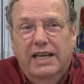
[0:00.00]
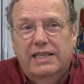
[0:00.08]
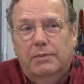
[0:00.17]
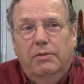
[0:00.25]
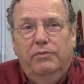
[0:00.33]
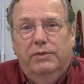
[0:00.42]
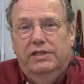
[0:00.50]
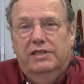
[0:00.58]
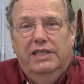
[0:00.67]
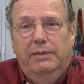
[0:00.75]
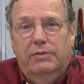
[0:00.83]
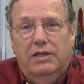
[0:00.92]
some of which
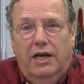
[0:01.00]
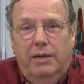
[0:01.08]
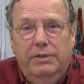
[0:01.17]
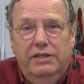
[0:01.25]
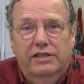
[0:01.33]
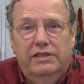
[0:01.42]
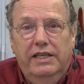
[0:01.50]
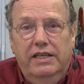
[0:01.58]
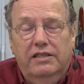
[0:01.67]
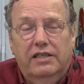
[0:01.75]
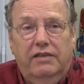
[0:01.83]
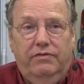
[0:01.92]
seem common
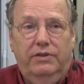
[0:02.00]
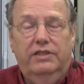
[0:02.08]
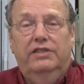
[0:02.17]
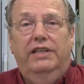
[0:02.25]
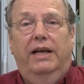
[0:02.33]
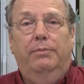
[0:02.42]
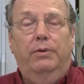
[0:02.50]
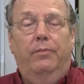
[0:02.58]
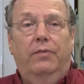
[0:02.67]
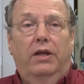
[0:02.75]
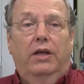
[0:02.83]
sense. Like, for example,